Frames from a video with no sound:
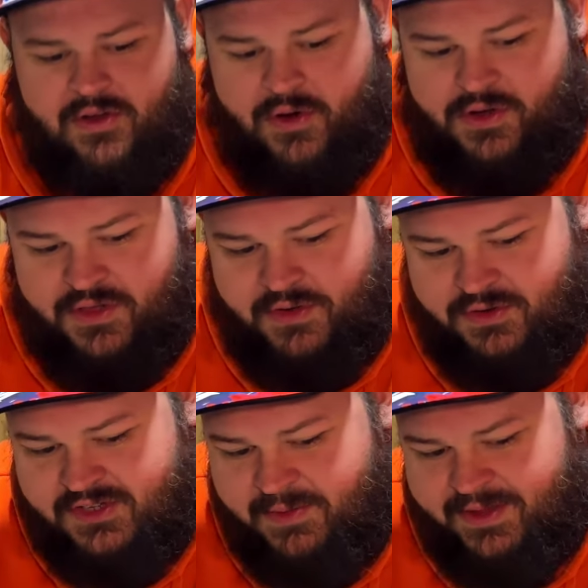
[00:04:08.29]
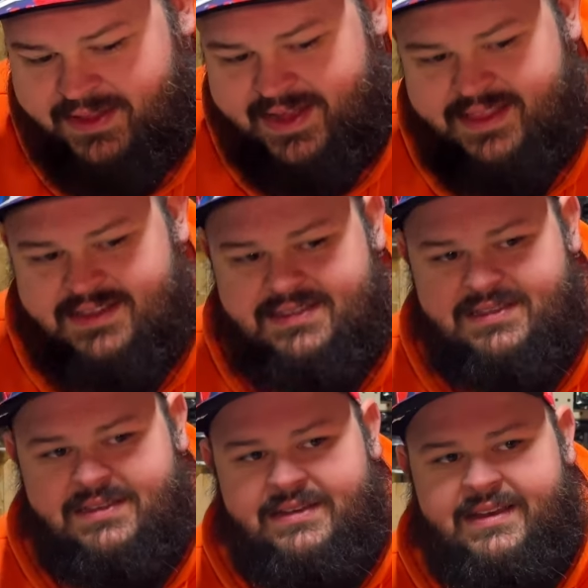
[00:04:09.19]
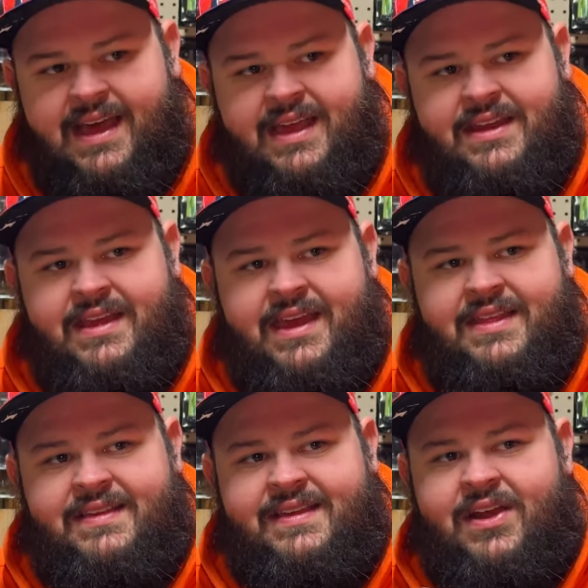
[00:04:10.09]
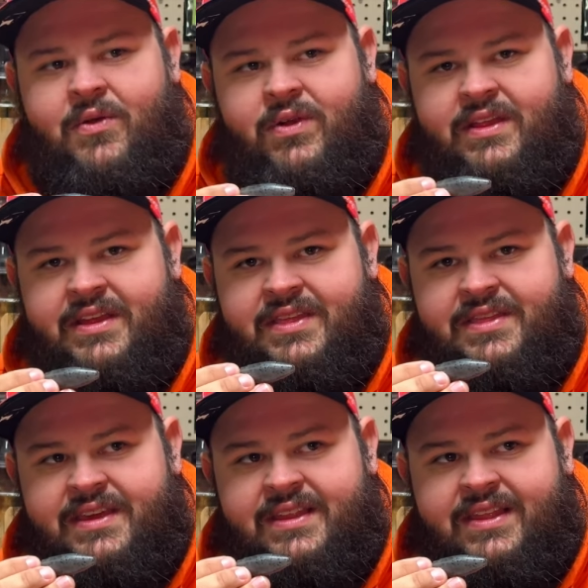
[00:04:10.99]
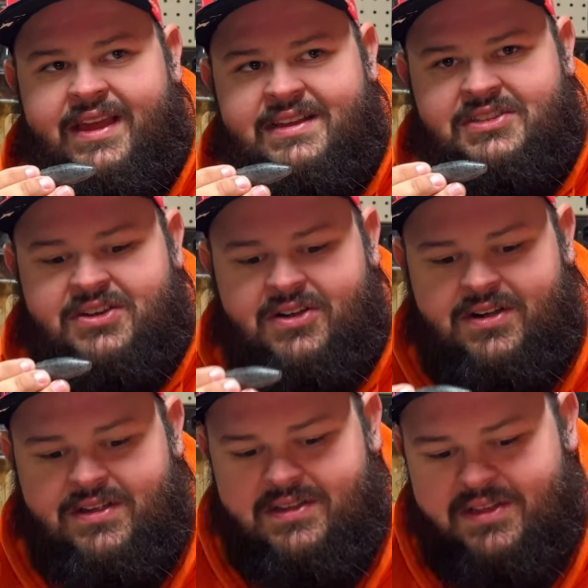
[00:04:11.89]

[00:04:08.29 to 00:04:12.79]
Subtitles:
or you throw something like this 9K that's got a really thin light skirt,